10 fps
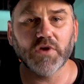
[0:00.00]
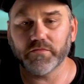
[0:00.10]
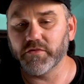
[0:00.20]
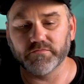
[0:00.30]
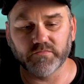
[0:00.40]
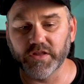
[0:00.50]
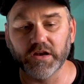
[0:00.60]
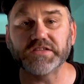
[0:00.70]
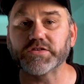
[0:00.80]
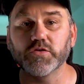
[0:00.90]
The
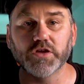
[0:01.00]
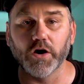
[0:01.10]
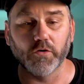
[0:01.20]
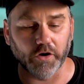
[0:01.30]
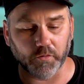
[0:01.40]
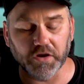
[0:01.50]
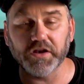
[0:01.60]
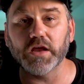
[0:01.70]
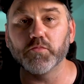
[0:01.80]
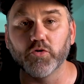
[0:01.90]
list could go on and we'd
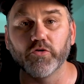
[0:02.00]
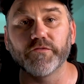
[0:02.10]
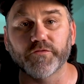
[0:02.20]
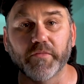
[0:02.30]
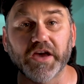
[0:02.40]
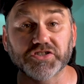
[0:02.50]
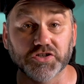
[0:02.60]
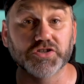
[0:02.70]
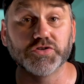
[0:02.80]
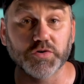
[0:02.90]
need more
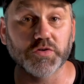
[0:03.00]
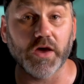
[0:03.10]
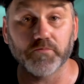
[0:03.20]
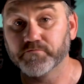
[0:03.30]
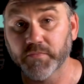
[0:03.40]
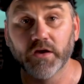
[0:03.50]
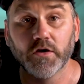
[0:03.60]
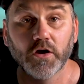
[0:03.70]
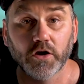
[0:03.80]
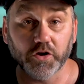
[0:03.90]
information to do that.
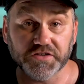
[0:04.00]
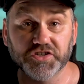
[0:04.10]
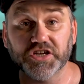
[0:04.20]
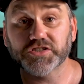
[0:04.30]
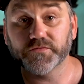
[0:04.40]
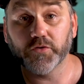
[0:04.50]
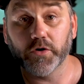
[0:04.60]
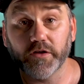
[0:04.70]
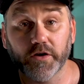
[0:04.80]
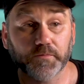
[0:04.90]
Got a suggestion
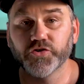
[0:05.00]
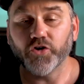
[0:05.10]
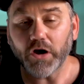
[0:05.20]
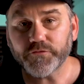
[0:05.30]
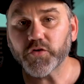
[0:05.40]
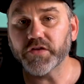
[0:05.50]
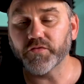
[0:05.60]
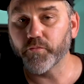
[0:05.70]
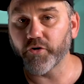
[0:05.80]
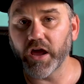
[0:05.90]
for you though. Try a few
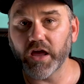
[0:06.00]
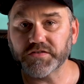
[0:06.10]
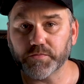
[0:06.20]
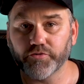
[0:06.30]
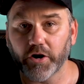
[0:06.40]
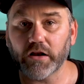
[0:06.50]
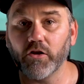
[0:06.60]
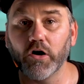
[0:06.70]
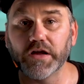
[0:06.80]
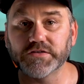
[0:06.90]
different brands and product
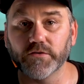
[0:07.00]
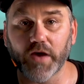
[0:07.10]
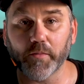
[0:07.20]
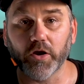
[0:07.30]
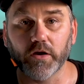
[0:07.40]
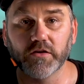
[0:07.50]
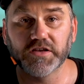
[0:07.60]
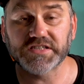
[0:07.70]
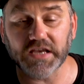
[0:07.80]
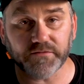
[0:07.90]
lines of ammo.
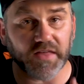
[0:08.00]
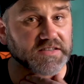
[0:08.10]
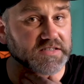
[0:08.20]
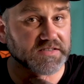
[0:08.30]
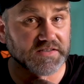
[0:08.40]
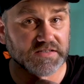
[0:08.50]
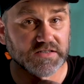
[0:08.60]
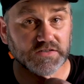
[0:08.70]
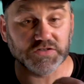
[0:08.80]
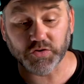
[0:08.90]
See if that's
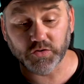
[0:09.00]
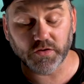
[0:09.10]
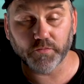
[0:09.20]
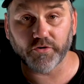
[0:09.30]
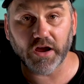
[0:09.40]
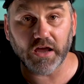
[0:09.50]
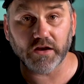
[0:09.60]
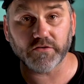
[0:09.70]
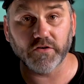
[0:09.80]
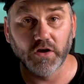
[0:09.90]
consistent to the
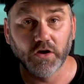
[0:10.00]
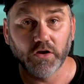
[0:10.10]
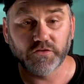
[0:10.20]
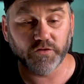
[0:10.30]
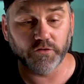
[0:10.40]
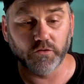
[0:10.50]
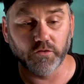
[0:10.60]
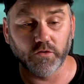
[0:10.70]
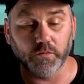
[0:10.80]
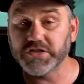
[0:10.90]
brand,
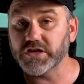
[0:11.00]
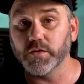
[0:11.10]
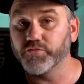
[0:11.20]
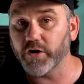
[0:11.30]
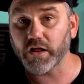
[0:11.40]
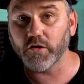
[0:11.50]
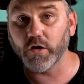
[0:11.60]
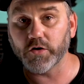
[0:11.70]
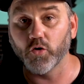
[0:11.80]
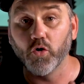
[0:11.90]
to a particular product
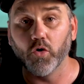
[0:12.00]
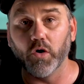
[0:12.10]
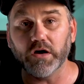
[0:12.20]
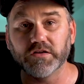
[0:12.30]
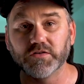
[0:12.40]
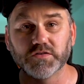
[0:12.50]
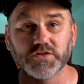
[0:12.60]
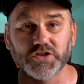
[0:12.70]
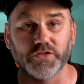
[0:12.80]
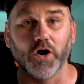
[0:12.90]
line, or
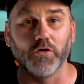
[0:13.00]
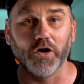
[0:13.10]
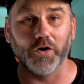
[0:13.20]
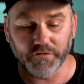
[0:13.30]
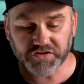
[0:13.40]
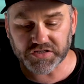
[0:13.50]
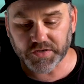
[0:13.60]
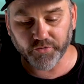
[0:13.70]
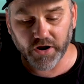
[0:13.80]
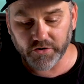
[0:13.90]
to the whole lot. If it's
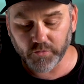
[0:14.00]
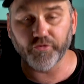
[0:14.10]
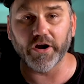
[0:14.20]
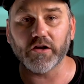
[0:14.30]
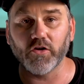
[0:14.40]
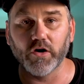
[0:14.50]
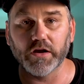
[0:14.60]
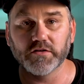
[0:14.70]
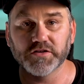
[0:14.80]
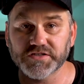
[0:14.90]
just a brand or product
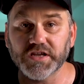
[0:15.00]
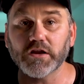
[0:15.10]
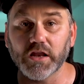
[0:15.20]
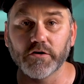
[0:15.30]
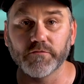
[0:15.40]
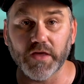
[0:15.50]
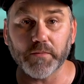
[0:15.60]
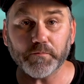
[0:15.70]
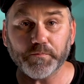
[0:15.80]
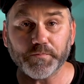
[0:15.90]
line, steer clear of
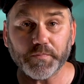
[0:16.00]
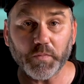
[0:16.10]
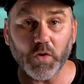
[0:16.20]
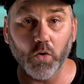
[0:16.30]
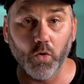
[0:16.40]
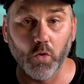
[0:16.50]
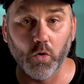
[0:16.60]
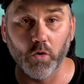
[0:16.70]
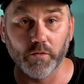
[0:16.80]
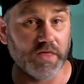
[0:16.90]
them
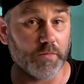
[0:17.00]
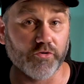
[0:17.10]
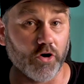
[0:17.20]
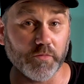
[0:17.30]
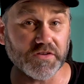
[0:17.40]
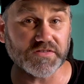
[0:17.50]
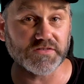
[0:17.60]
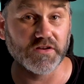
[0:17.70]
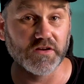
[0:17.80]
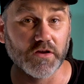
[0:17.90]
or their
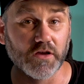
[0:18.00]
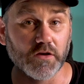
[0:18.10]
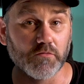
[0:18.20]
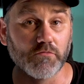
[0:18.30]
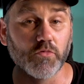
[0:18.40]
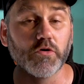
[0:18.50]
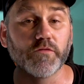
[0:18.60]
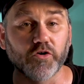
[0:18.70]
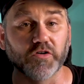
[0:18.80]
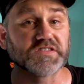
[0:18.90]
primers,
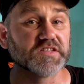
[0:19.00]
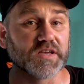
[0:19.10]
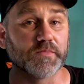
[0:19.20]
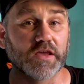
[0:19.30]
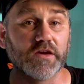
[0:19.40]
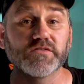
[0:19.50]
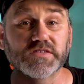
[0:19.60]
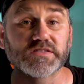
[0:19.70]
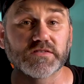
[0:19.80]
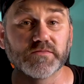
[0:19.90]
move across to something
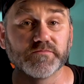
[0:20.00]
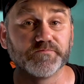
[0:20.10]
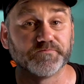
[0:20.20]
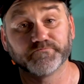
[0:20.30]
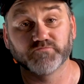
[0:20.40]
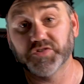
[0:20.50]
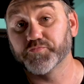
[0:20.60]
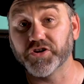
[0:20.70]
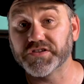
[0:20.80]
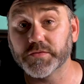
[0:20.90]
else. It's a
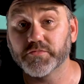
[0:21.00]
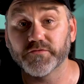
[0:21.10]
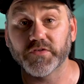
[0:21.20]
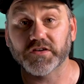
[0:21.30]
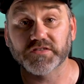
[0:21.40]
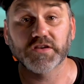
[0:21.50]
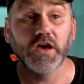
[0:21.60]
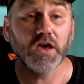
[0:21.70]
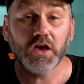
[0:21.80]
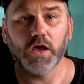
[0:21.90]
pretty simple fix.
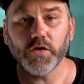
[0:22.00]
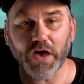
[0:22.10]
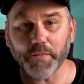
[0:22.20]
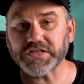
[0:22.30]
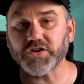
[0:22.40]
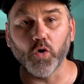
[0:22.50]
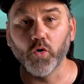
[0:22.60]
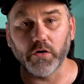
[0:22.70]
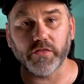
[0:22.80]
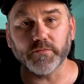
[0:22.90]
If it happens to
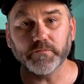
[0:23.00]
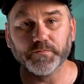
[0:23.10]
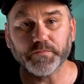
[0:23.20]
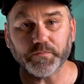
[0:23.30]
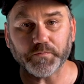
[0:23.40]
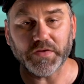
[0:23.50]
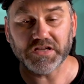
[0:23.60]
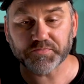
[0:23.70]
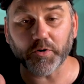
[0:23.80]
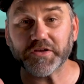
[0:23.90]
all of them,
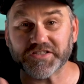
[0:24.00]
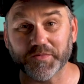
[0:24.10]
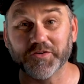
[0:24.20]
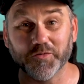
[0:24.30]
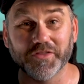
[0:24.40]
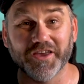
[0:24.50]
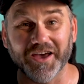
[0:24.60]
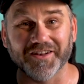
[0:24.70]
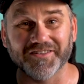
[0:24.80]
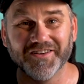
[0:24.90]
it's probably something to do with your
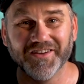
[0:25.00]
gun.